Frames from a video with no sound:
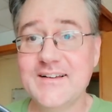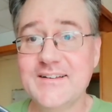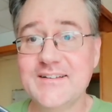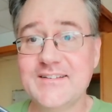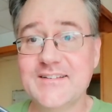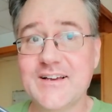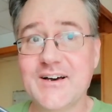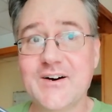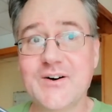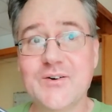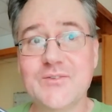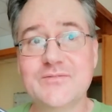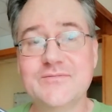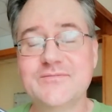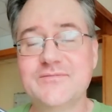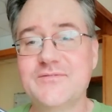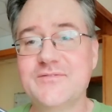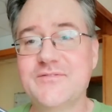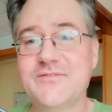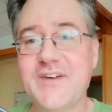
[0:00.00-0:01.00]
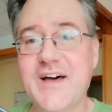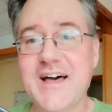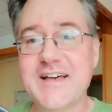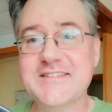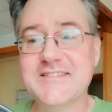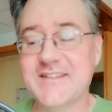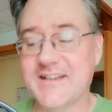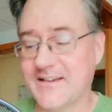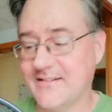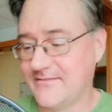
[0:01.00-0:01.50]
So,
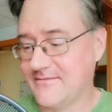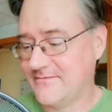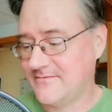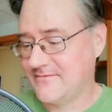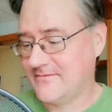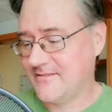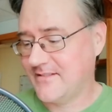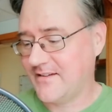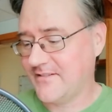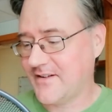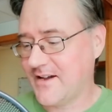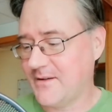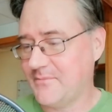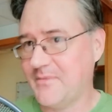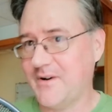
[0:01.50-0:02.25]
fasting. I've got